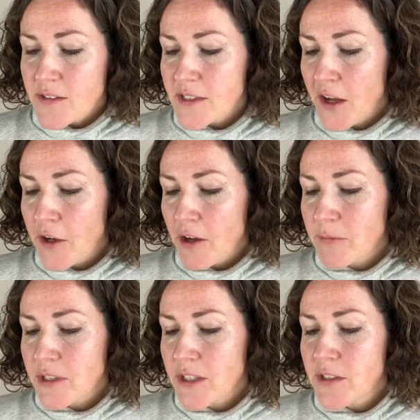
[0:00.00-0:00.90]
So I'm
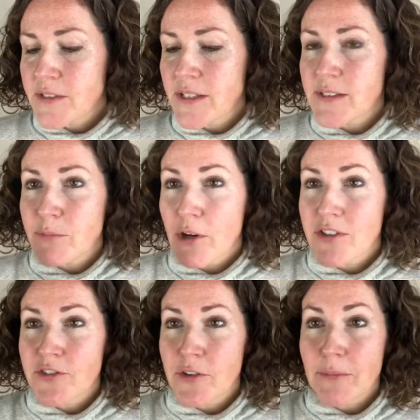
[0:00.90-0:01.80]
going to use this
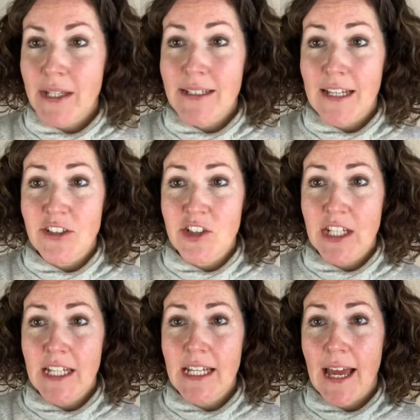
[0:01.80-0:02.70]
brush from
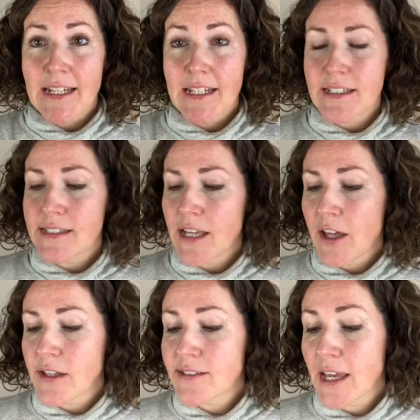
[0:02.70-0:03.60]
Nancy, and it's
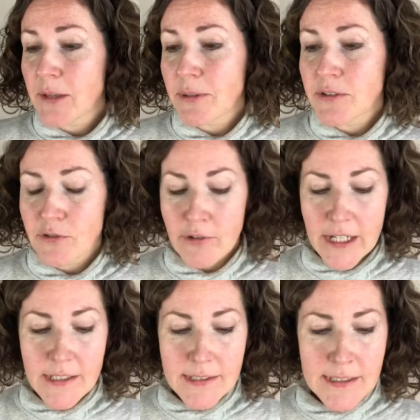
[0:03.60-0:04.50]
Tapered
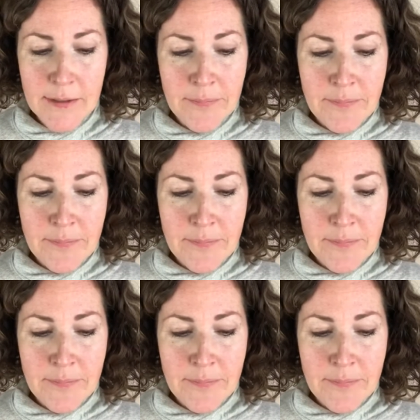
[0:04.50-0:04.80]
Crease.